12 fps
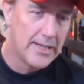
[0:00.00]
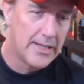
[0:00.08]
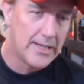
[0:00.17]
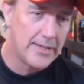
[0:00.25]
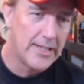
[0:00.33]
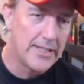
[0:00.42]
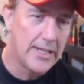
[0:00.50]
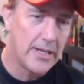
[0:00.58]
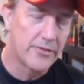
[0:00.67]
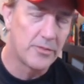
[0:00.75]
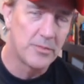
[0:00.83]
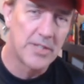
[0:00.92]
They did
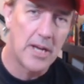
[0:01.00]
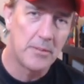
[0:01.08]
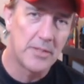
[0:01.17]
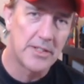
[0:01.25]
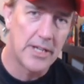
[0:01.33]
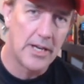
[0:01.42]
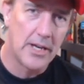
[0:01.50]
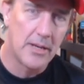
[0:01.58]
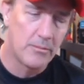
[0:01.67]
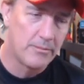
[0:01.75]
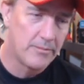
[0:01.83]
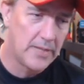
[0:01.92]
it from time to
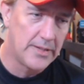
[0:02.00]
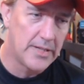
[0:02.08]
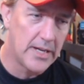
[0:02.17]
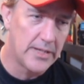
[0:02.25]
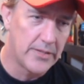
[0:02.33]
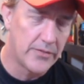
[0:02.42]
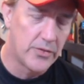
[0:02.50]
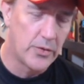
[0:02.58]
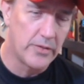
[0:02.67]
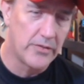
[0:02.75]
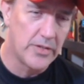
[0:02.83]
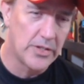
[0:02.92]
time in 9th Infantry
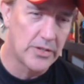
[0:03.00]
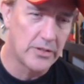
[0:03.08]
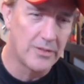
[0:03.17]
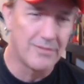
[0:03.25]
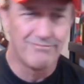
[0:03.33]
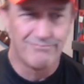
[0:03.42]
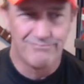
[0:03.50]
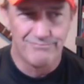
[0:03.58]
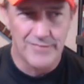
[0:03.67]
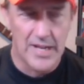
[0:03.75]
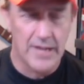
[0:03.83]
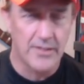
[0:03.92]
Division.
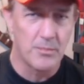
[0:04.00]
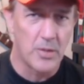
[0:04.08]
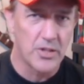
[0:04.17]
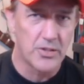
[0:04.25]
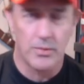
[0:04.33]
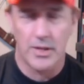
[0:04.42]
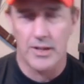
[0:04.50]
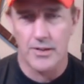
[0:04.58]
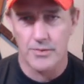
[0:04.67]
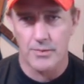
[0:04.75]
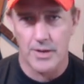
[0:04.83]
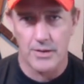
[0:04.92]
Not as much
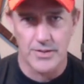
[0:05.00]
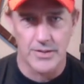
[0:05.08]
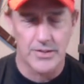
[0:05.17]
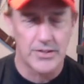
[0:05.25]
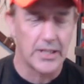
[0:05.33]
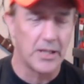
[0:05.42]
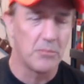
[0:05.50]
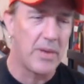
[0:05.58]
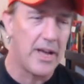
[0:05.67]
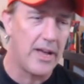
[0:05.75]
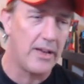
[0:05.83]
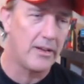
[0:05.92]
as when I was in 2nd
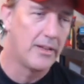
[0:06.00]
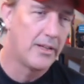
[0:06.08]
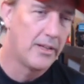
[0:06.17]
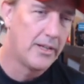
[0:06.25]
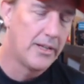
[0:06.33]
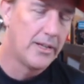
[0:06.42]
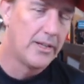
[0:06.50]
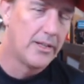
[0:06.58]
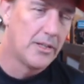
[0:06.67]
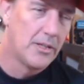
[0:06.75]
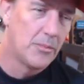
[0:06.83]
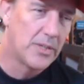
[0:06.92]
Bat,
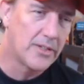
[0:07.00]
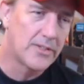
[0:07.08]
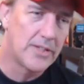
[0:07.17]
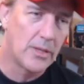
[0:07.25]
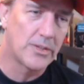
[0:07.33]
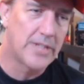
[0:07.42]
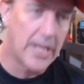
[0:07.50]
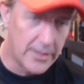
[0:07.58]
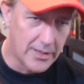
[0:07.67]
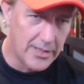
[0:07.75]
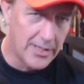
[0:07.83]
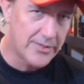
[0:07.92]
because they were
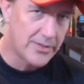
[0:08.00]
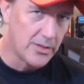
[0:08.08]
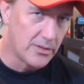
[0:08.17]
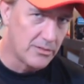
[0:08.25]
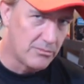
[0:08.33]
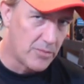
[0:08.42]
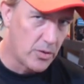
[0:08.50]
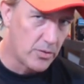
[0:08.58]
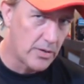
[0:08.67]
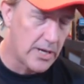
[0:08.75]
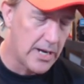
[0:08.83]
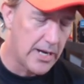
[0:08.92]
technically still
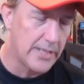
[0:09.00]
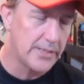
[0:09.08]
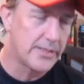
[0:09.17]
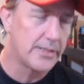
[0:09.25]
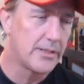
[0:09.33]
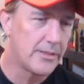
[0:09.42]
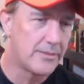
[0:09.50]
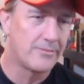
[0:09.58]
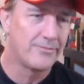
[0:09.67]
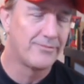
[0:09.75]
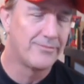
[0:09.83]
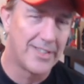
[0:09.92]
motorized.
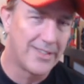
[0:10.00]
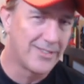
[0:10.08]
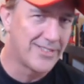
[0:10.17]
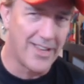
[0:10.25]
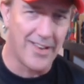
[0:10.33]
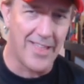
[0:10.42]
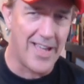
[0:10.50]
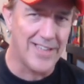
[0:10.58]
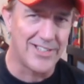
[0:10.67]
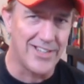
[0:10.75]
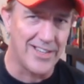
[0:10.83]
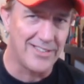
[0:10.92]
But there's none of that
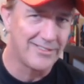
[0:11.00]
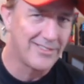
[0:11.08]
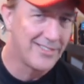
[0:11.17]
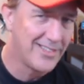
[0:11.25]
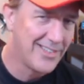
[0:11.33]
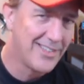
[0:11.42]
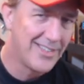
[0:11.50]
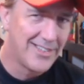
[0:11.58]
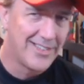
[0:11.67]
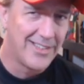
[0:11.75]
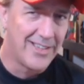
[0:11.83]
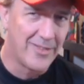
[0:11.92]
shit.
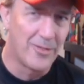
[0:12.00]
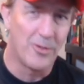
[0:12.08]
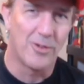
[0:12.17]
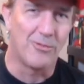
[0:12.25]
Everyone